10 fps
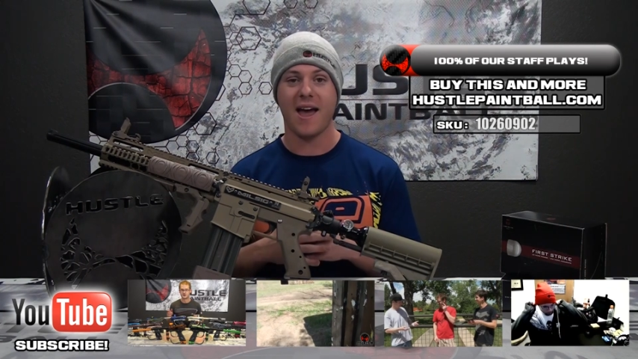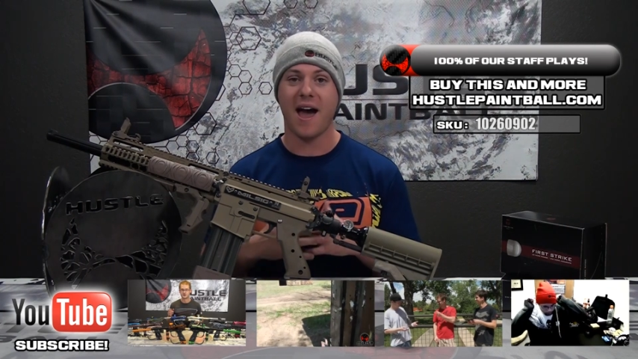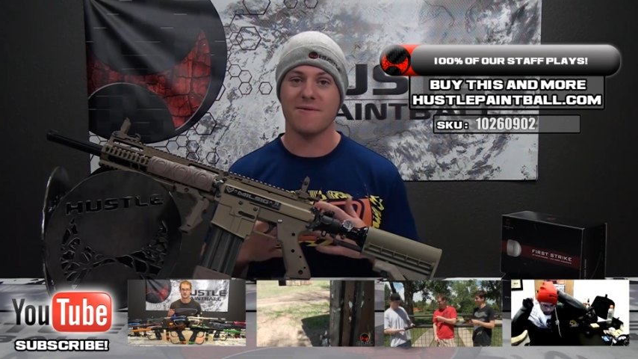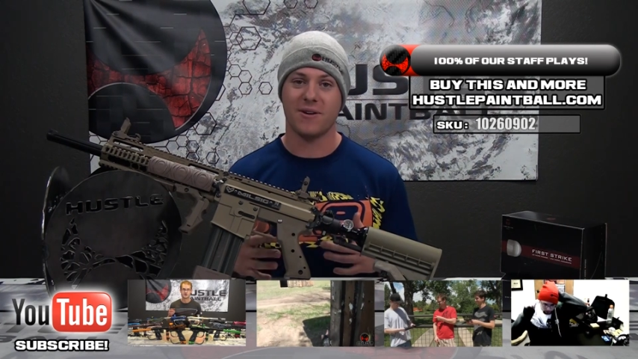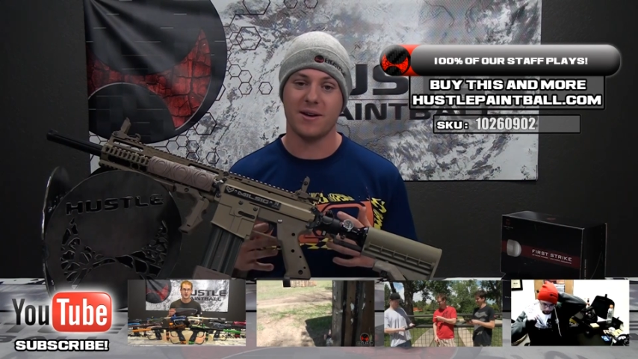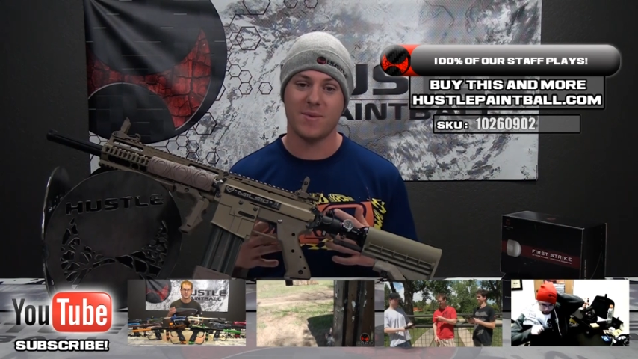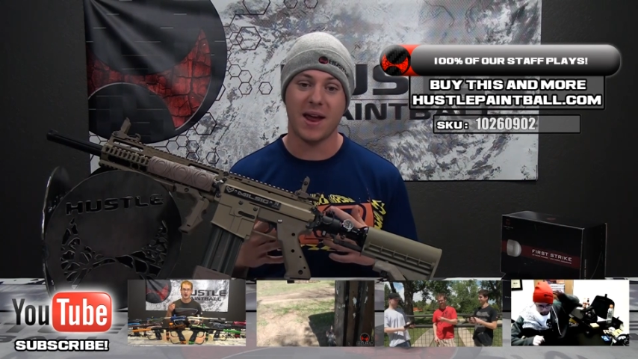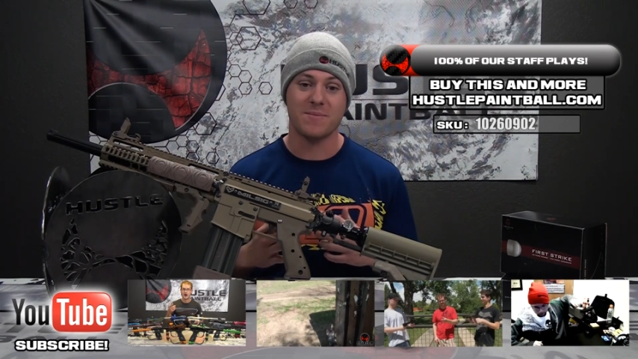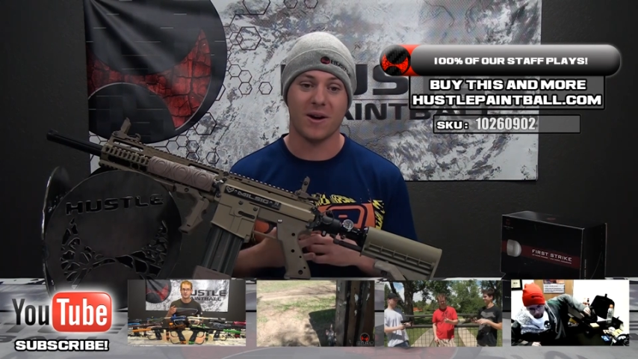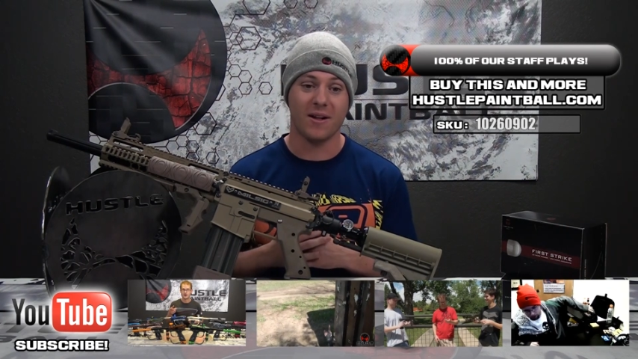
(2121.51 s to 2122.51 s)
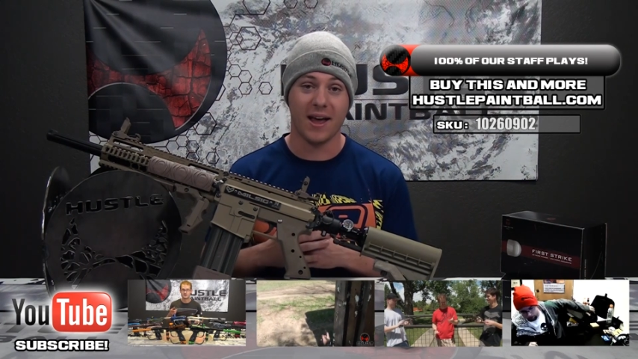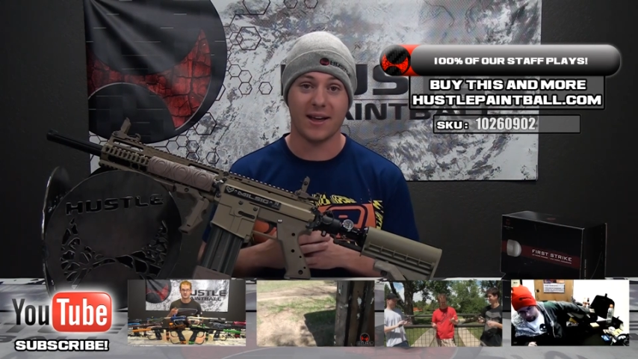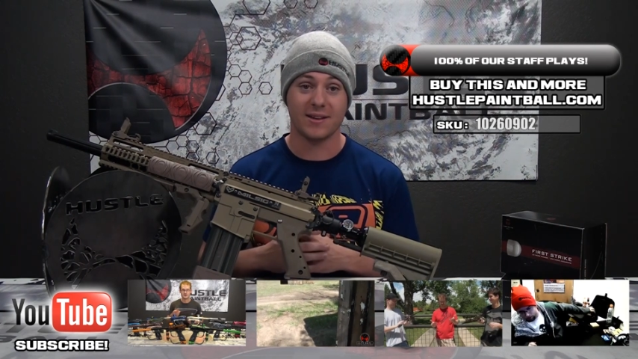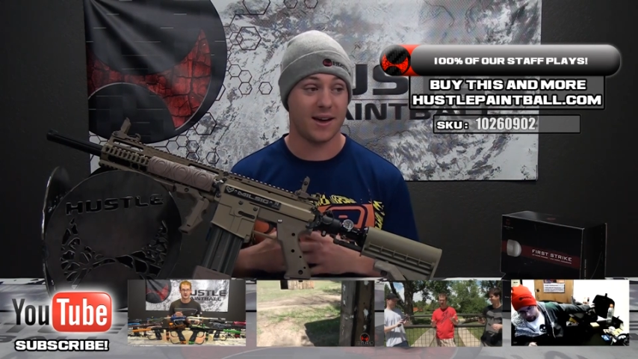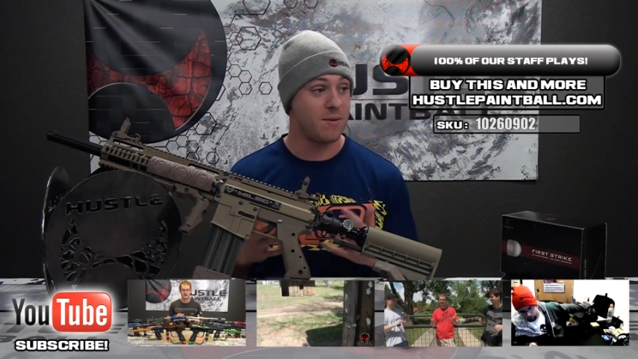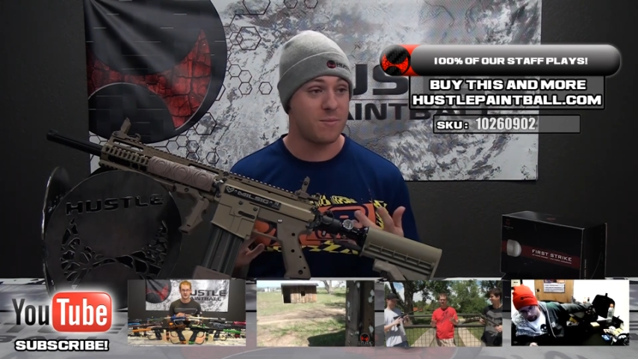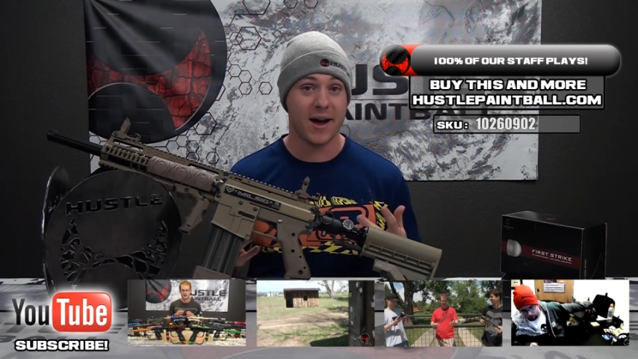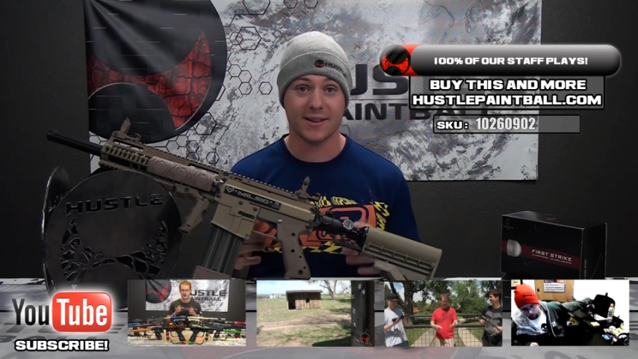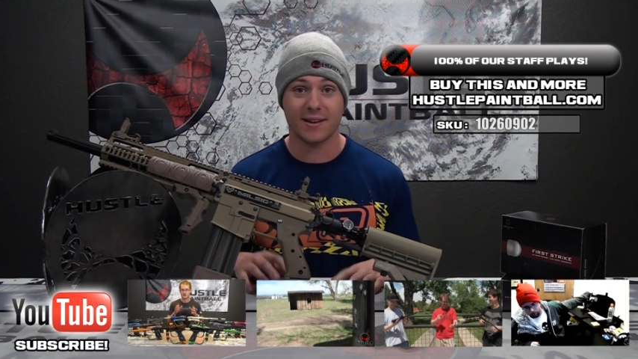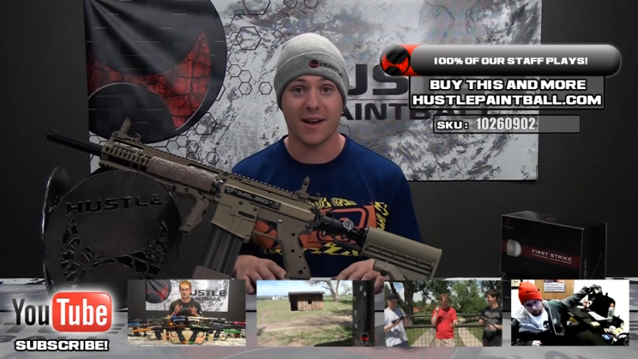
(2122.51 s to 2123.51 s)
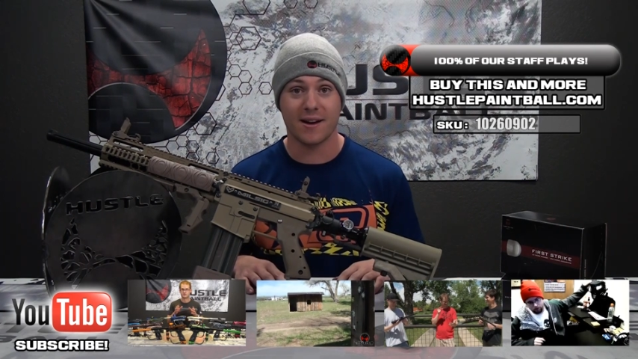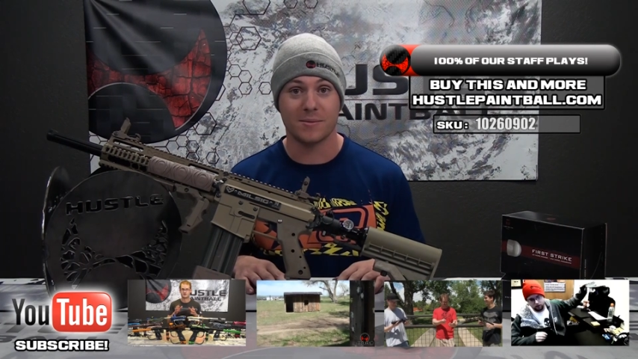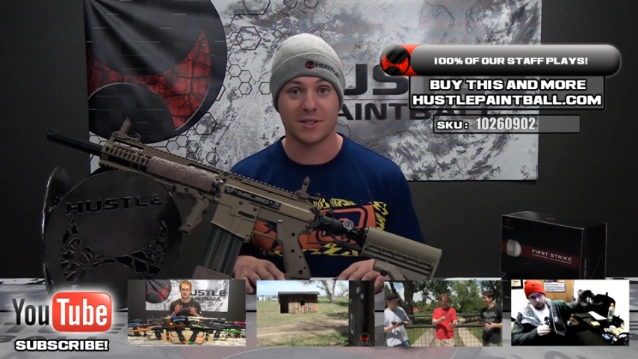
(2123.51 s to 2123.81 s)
have fun at paintball, and back to Gangnam